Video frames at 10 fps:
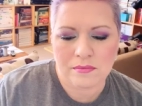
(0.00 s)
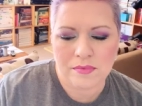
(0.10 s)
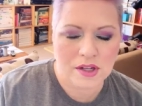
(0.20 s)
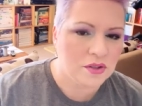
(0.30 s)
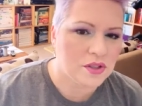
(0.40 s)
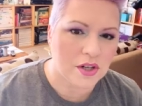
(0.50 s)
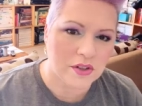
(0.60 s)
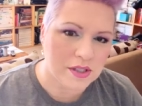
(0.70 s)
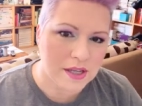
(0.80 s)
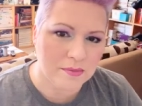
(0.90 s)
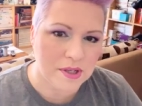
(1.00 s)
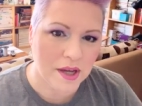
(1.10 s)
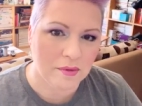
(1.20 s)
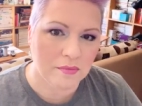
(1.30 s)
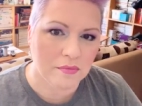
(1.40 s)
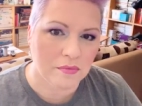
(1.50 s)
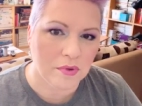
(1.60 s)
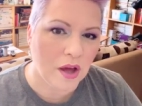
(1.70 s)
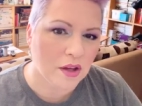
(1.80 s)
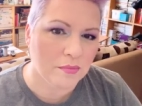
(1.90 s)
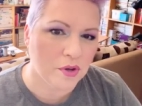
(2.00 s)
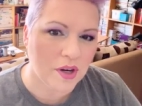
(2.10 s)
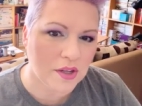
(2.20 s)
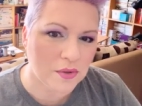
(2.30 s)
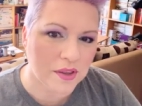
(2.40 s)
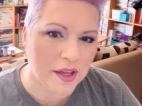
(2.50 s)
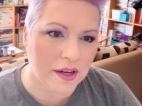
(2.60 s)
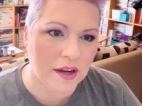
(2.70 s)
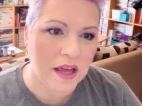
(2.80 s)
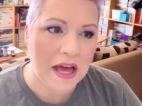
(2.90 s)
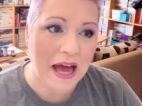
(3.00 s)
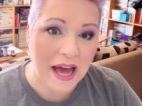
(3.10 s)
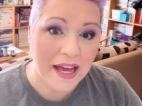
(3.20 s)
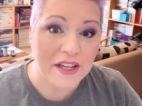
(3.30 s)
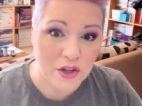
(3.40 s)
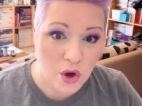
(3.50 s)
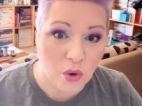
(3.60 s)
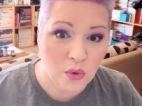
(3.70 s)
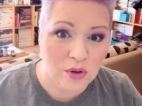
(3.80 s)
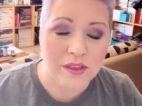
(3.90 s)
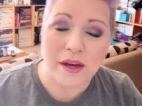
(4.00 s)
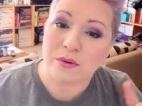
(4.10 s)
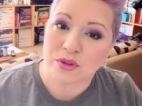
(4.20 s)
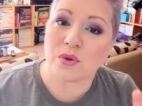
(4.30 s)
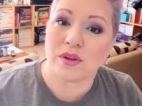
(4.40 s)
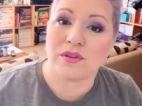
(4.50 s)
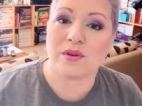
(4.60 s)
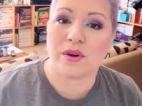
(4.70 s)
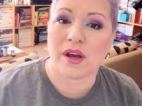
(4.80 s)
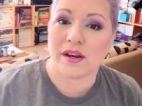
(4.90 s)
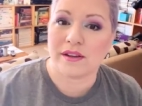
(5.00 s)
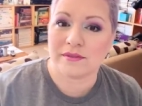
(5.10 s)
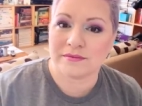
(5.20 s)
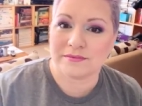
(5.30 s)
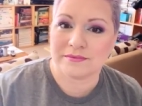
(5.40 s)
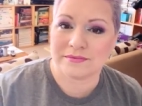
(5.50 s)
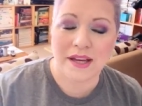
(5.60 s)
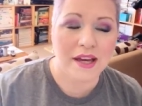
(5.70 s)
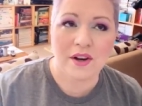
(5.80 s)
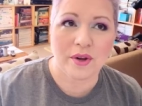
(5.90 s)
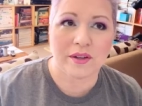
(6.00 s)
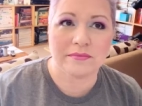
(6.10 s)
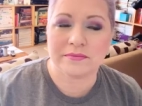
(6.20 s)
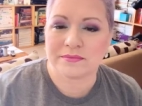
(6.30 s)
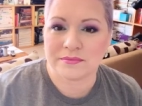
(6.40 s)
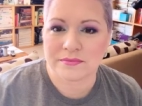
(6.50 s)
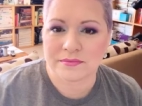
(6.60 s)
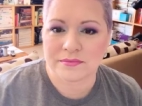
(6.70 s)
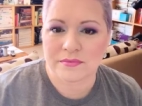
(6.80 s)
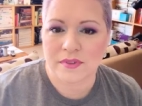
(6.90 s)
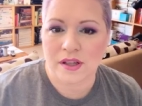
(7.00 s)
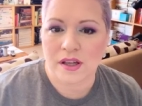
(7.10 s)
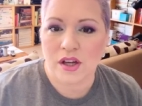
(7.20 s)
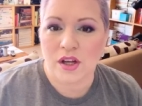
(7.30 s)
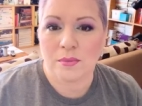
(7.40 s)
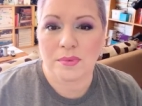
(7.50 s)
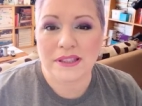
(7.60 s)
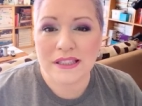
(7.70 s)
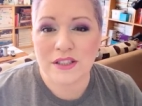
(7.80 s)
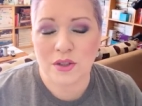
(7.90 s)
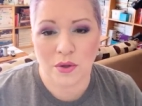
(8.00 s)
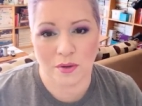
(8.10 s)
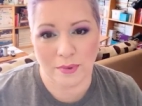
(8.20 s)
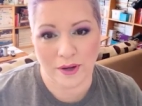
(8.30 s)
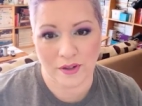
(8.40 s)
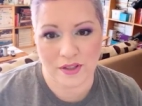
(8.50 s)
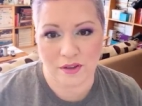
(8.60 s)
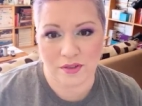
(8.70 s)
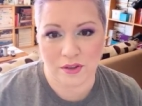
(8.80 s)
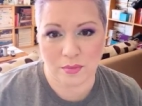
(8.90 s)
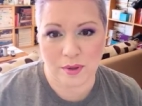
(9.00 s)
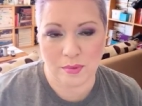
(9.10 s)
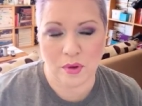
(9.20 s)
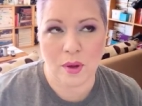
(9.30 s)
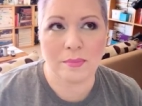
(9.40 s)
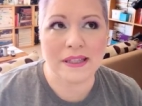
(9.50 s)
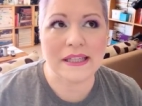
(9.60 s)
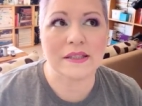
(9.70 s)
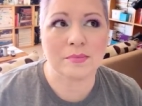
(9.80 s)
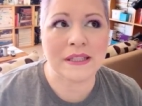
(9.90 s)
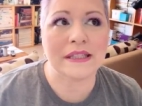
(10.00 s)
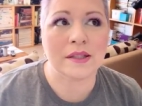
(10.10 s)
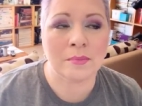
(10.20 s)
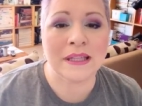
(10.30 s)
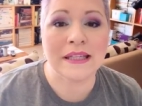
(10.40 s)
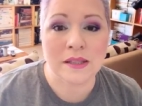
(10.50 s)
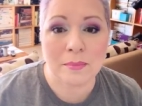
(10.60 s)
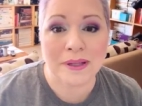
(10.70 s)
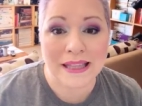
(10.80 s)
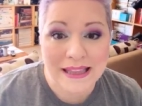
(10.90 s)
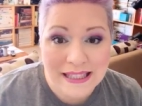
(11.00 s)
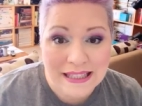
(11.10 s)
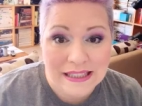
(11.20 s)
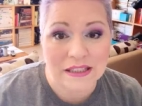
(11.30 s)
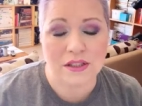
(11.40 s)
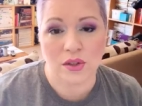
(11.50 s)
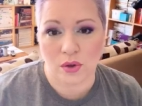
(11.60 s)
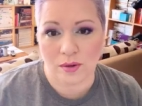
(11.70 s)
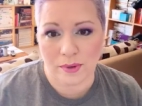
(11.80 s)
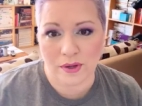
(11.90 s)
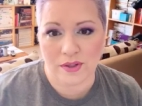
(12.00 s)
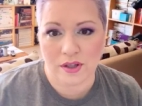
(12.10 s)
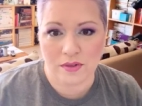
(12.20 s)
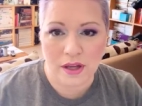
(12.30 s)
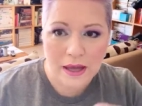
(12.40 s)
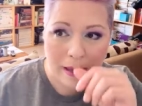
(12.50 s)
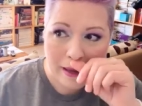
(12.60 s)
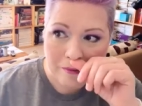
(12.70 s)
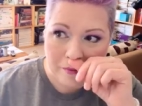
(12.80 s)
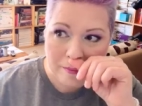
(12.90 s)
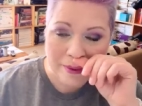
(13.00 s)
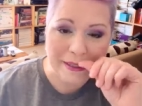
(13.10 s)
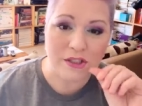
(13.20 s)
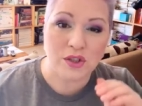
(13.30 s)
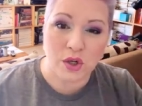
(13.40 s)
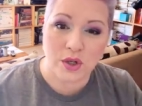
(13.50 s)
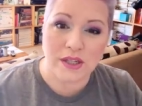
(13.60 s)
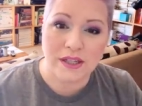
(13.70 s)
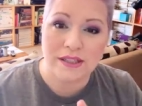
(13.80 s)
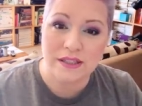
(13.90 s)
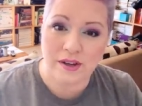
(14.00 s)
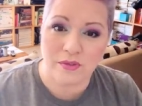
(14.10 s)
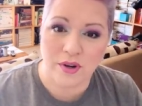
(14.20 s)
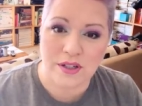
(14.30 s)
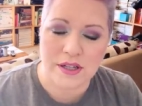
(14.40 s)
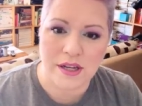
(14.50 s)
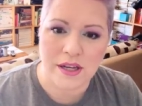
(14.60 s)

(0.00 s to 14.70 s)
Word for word: Didn't you start the same time? How come you're not doing that? I know that was going through her head. I know it. Please don't compare yourself to other people. Please, please, please, please don't compare yourself to everybody's journey is different.